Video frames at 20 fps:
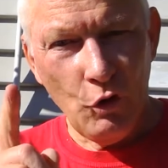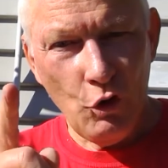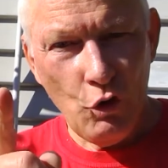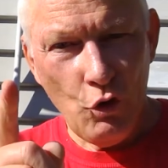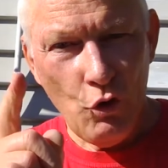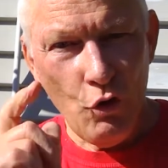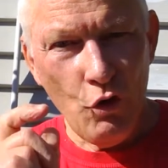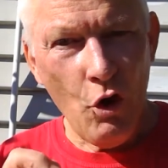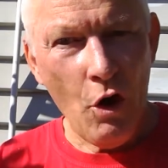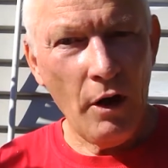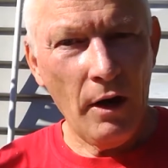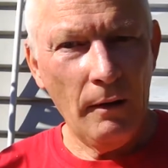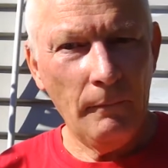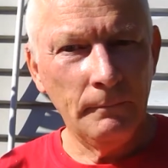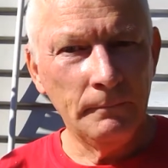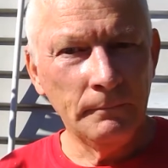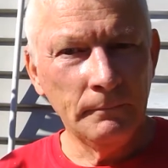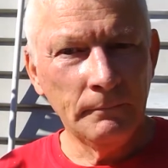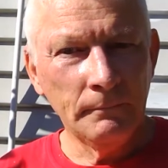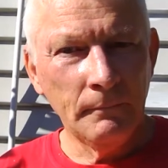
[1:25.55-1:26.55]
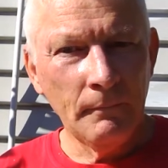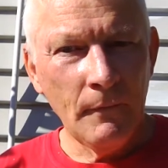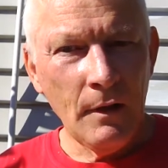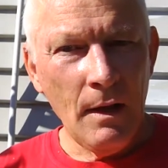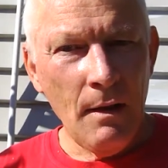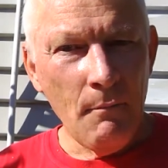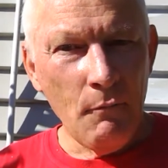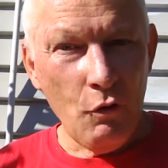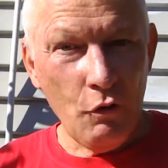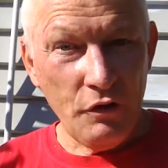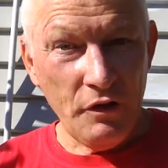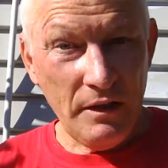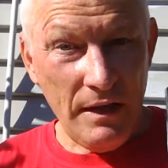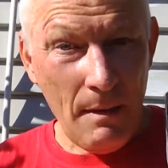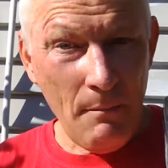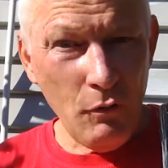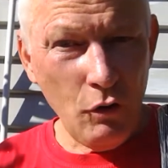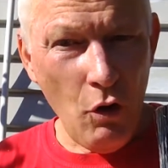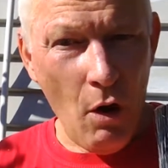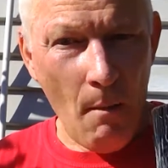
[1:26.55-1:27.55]
You got it. Because
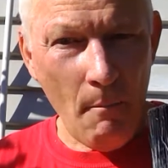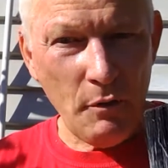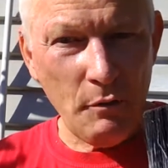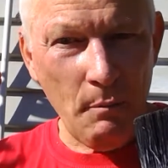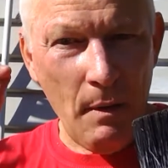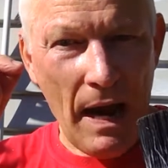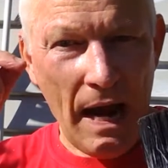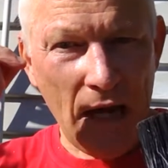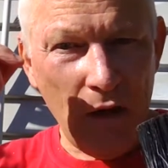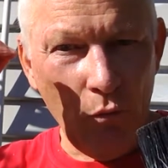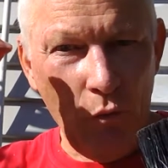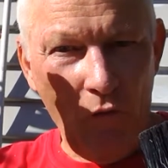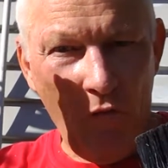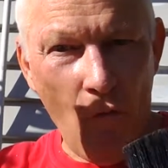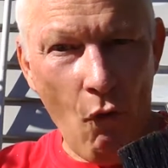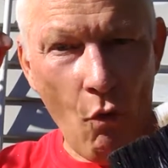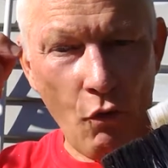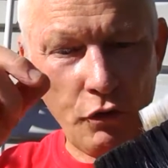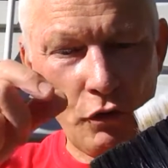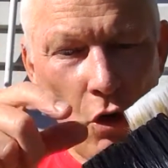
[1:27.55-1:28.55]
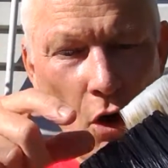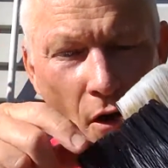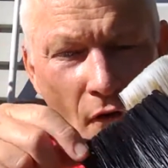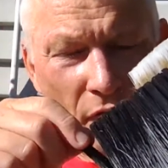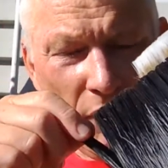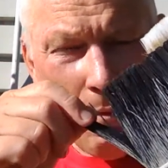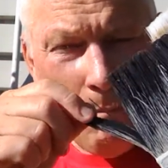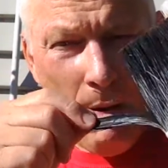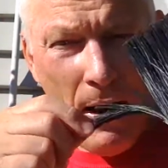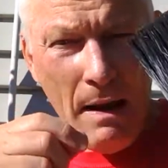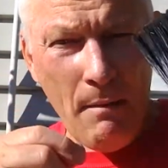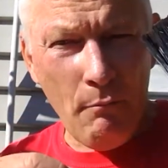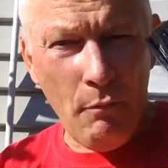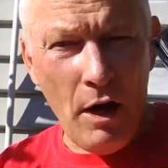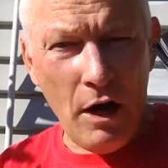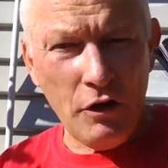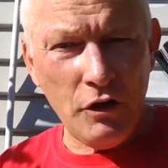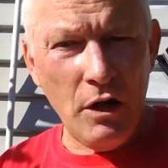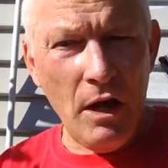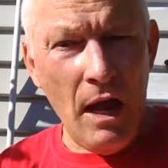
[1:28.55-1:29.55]
sometimes paint falls off the
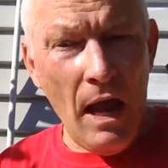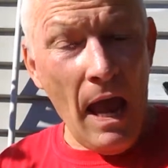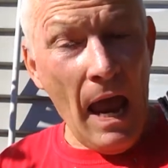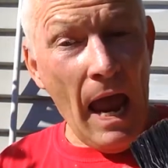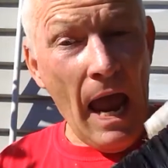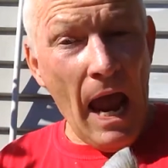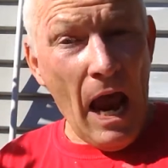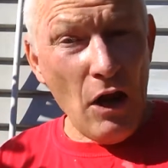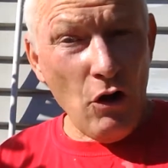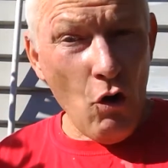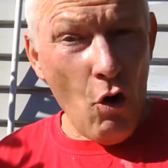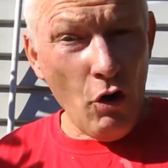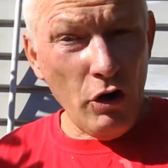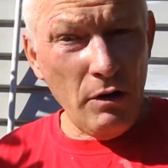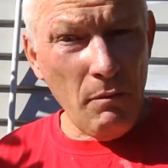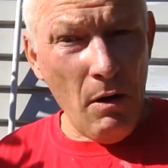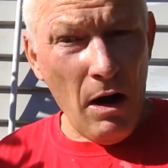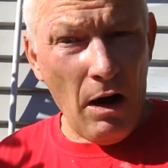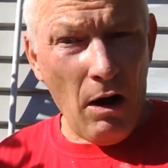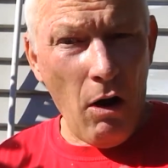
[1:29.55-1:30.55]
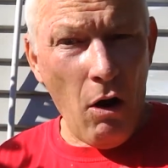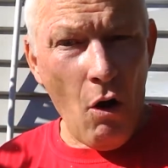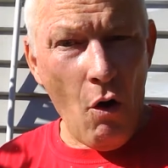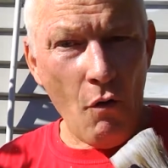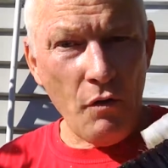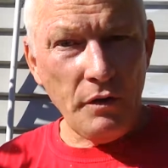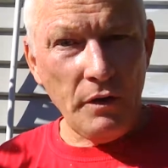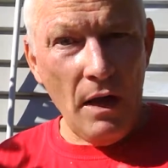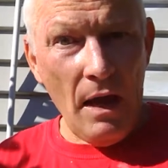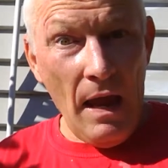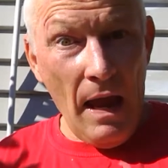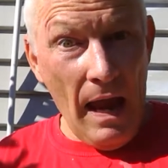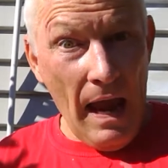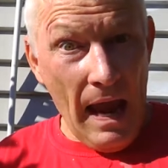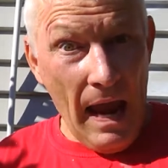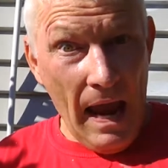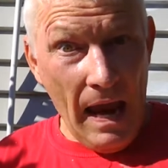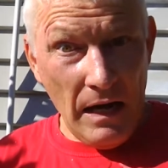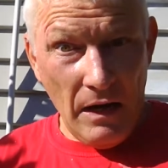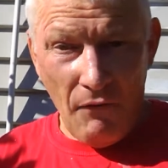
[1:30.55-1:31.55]
paintbrush and onto my clothes,
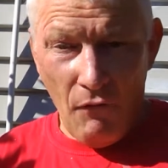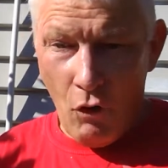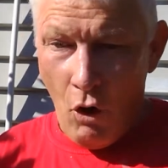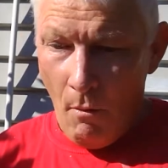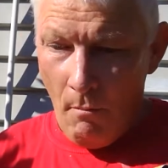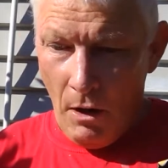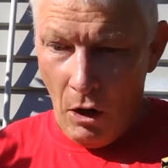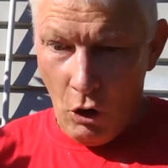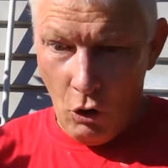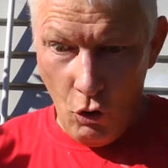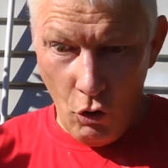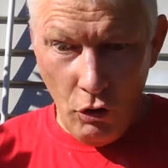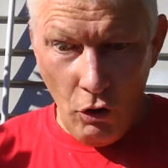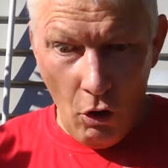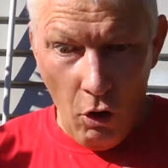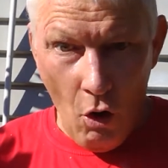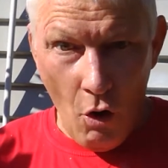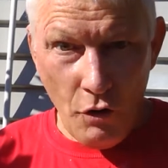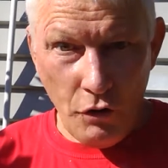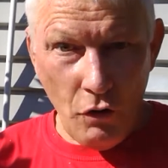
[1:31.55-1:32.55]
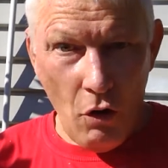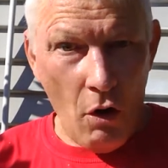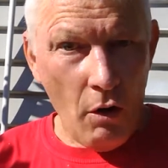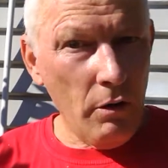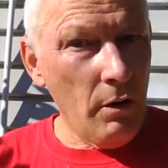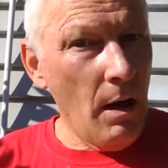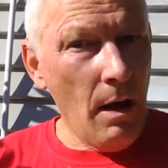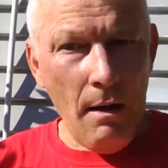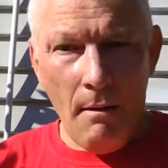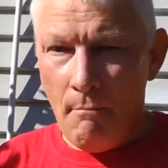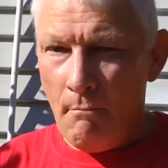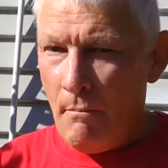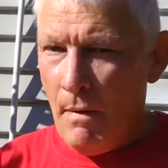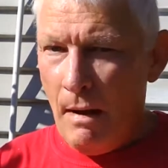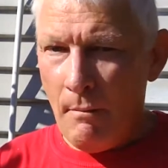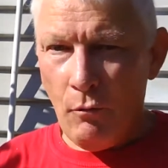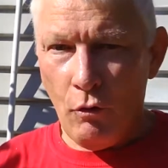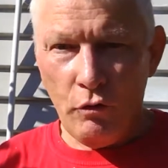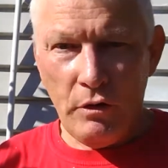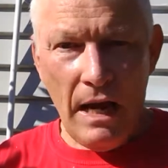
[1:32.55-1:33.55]
and if I've got my good clothes on,
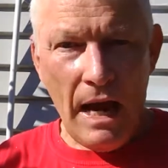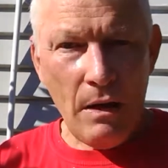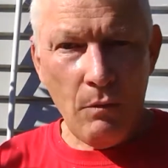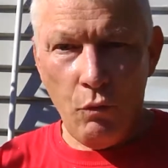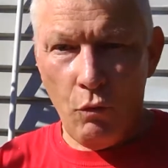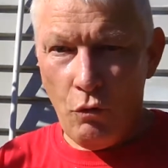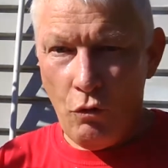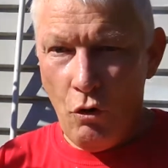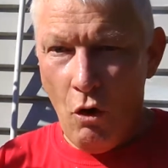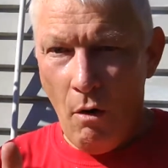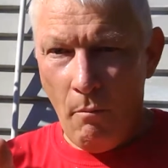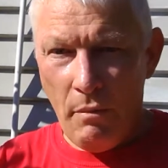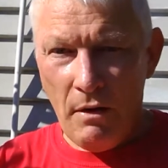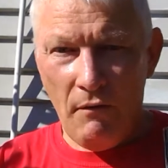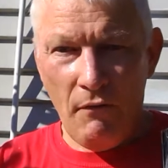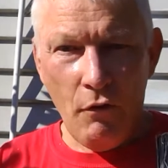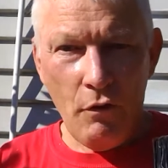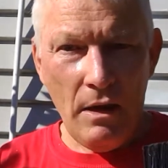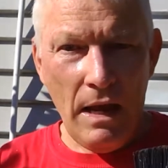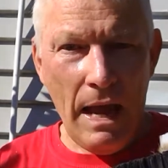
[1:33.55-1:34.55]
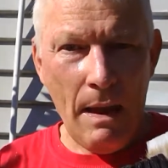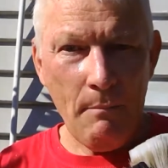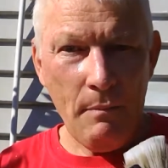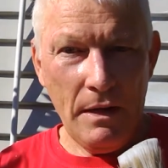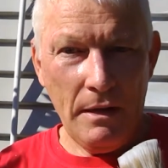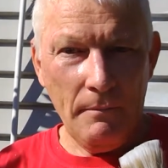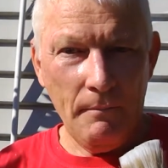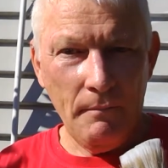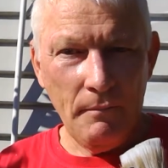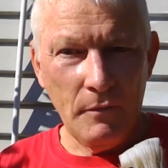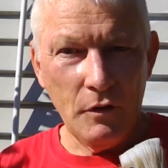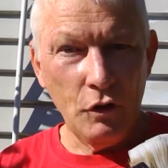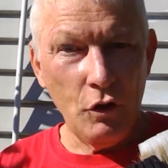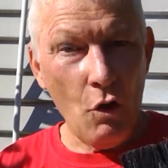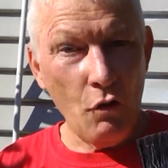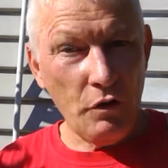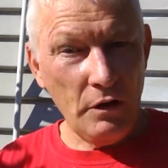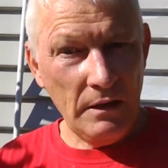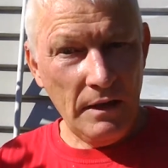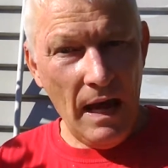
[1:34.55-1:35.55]
Mum or Dad will not be very happy.
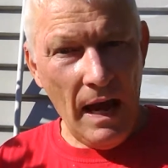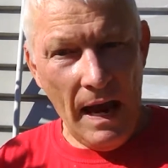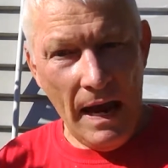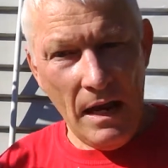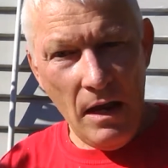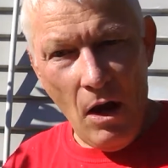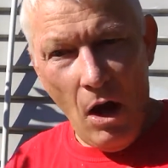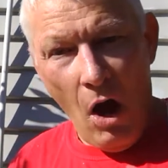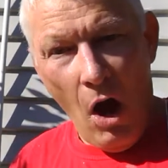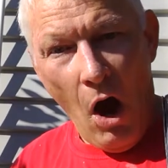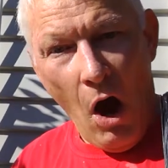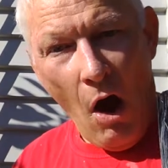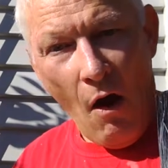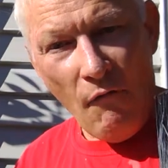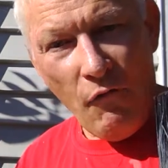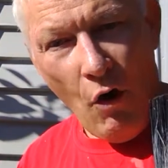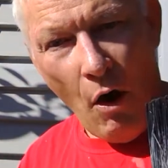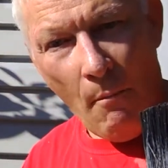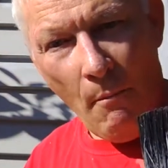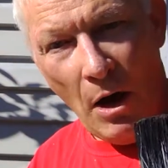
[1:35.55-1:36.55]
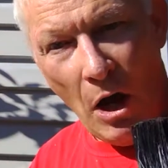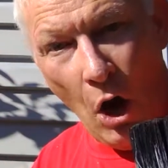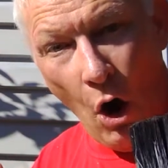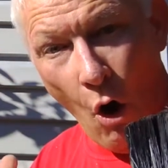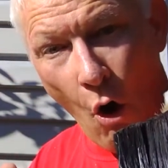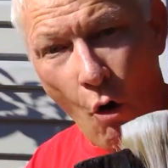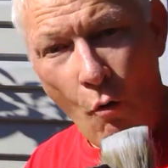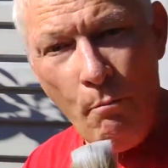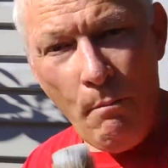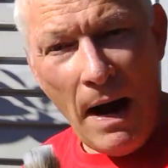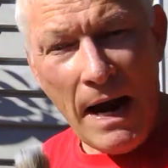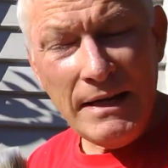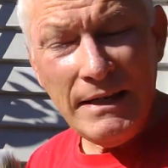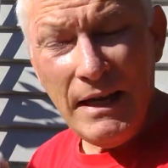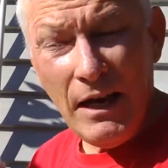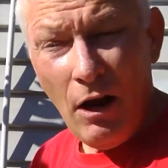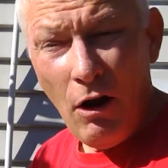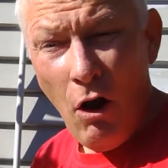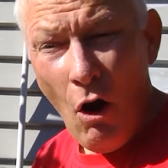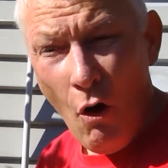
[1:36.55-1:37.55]
So today I've got my old
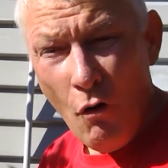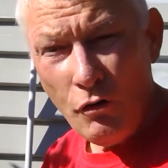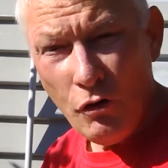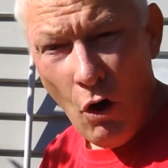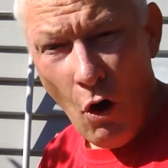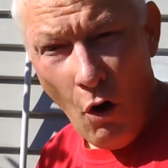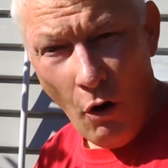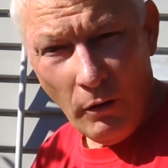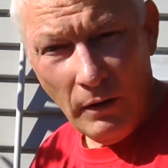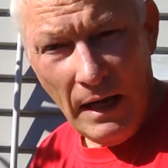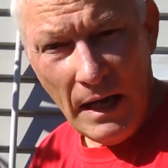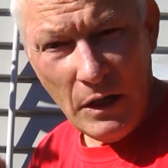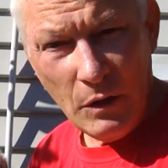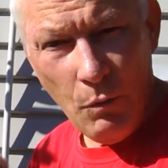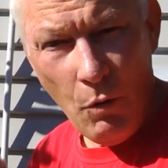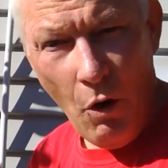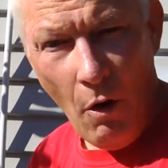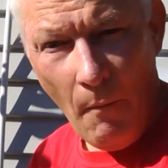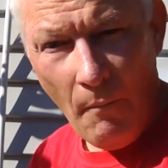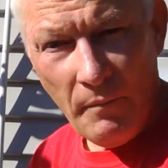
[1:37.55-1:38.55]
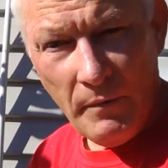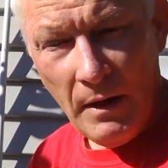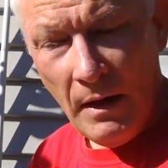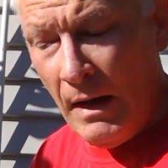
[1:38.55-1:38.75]
painting clothes on as well.